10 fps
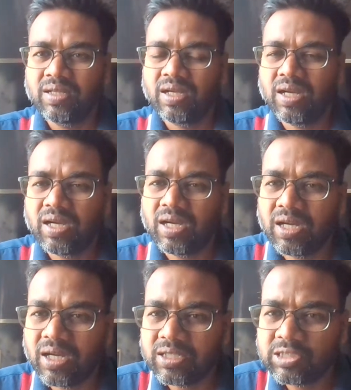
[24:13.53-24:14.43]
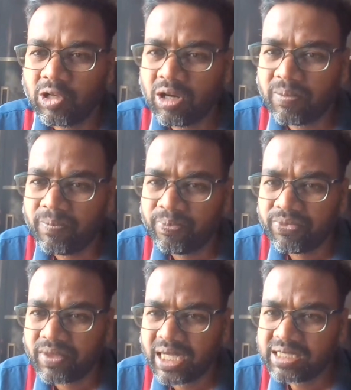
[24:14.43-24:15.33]
Saurabh,
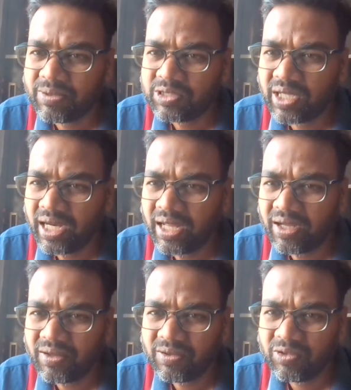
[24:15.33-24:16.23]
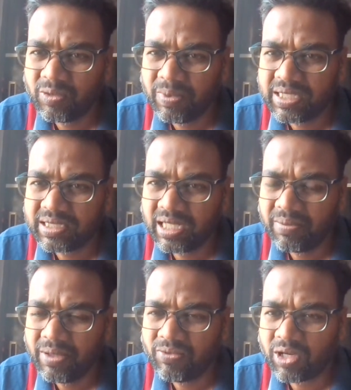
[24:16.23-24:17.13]
thanks for joining. Could you please tell
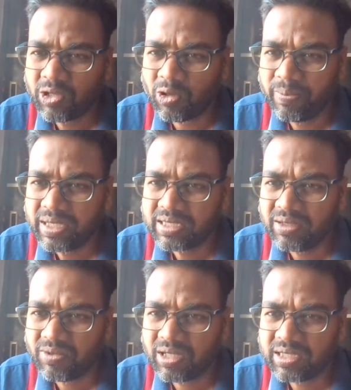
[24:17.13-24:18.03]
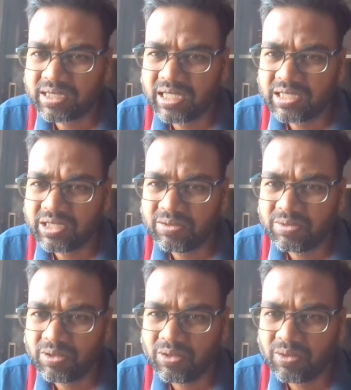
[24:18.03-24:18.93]
me what topics and what skills should
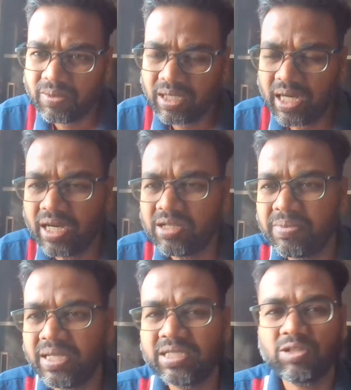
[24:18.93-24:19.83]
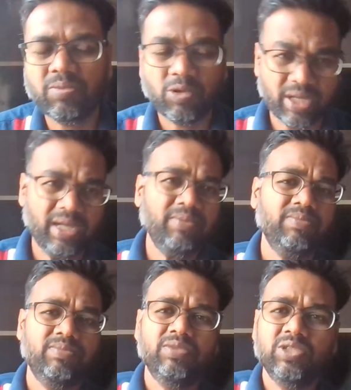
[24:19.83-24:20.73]
be known with landed a BA job?
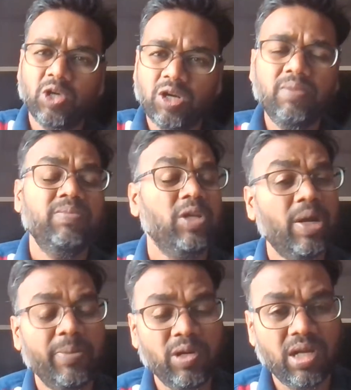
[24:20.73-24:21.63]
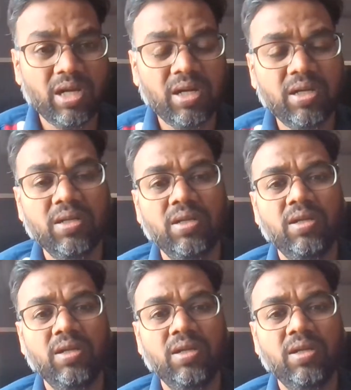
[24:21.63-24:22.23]
Okay, Saurabh, you have to learn